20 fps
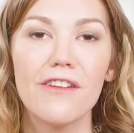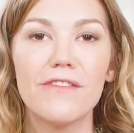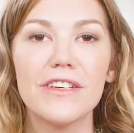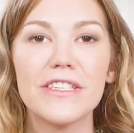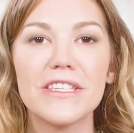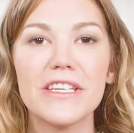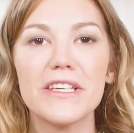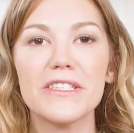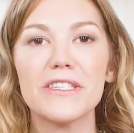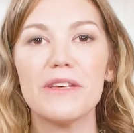
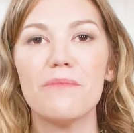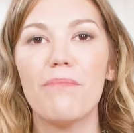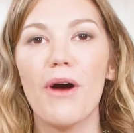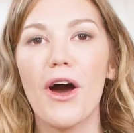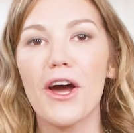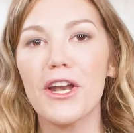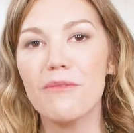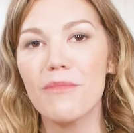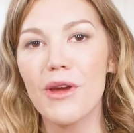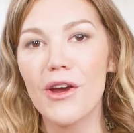Visit us at
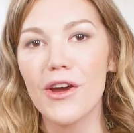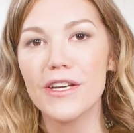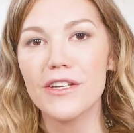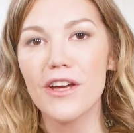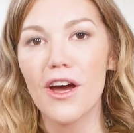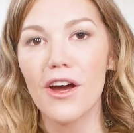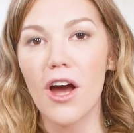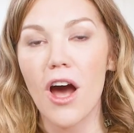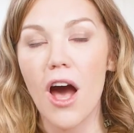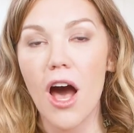body merry
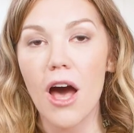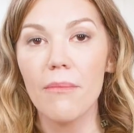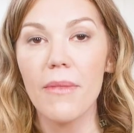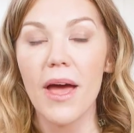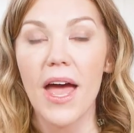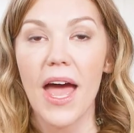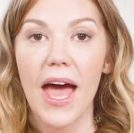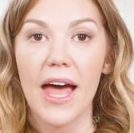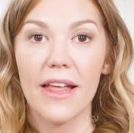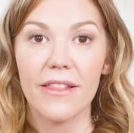dot com
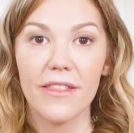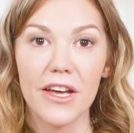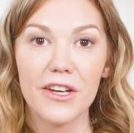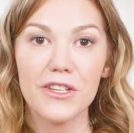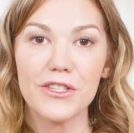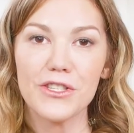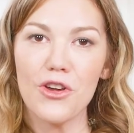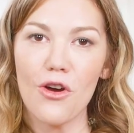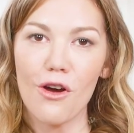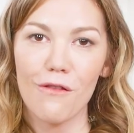and let
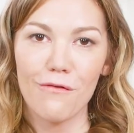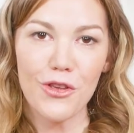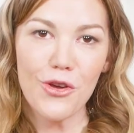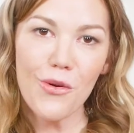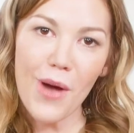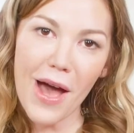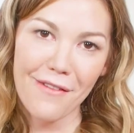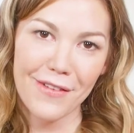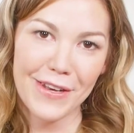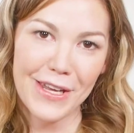us know if
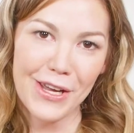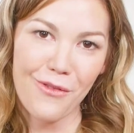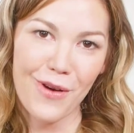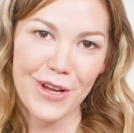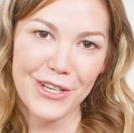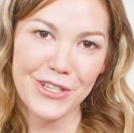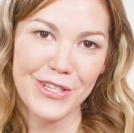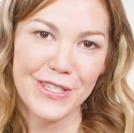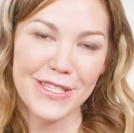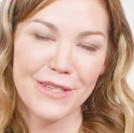you have any
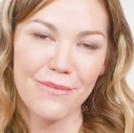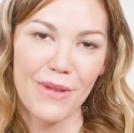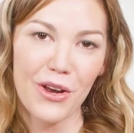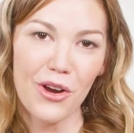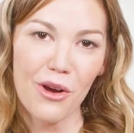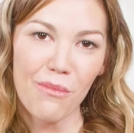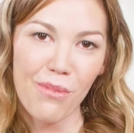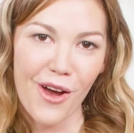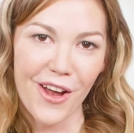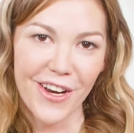questions about
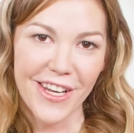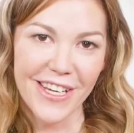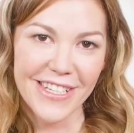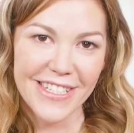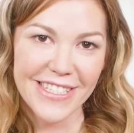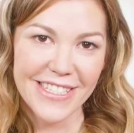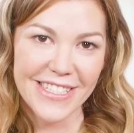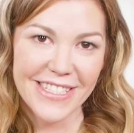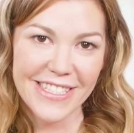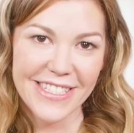our
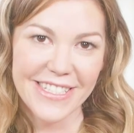products.